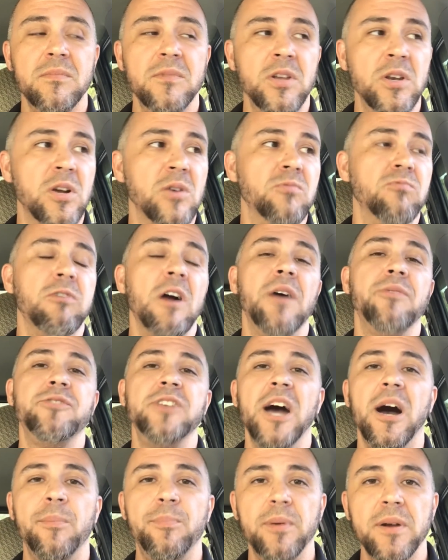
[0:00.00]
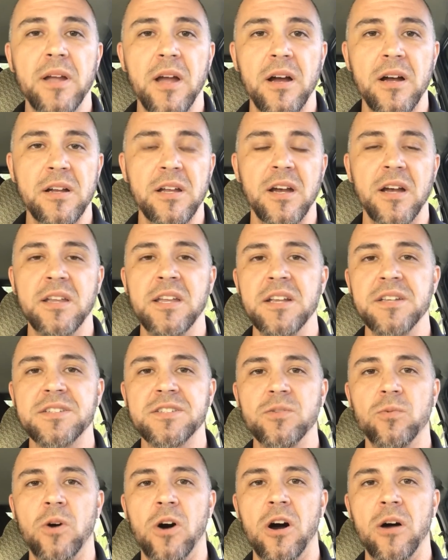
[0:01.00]
roughed up against
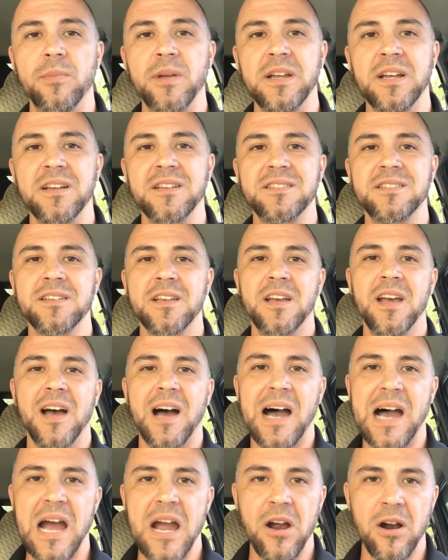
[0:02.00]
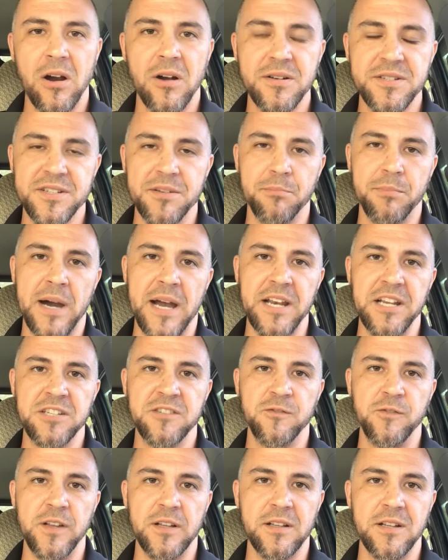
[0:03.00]
the wall because I hurt somebody's
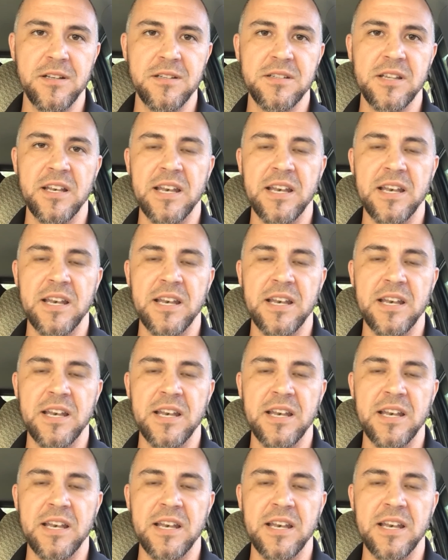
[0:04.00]
feelings,